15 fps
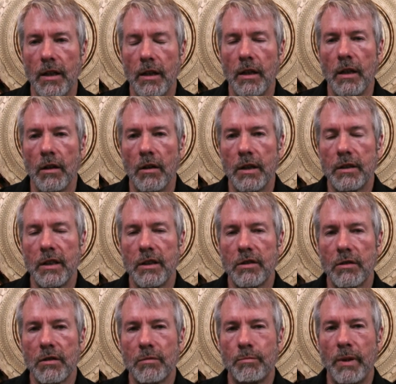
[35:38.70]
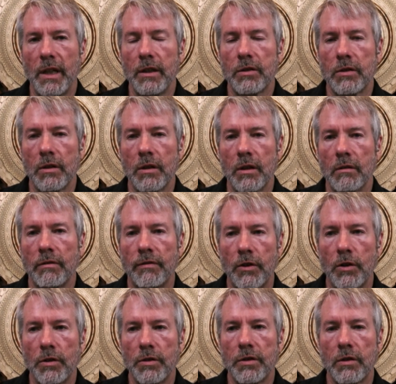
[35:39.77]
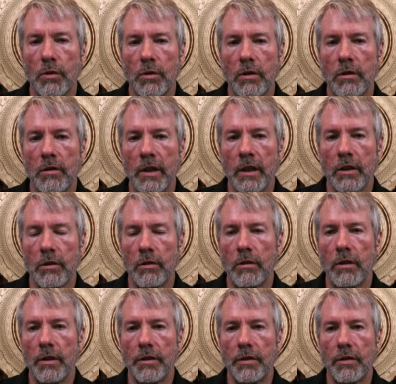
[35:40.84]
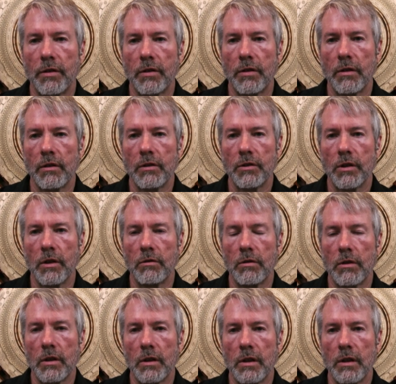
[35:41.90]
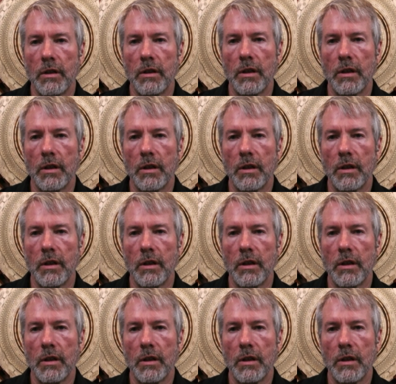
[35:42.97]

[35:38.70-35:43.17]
Right? These are based on first-order ignorance generally.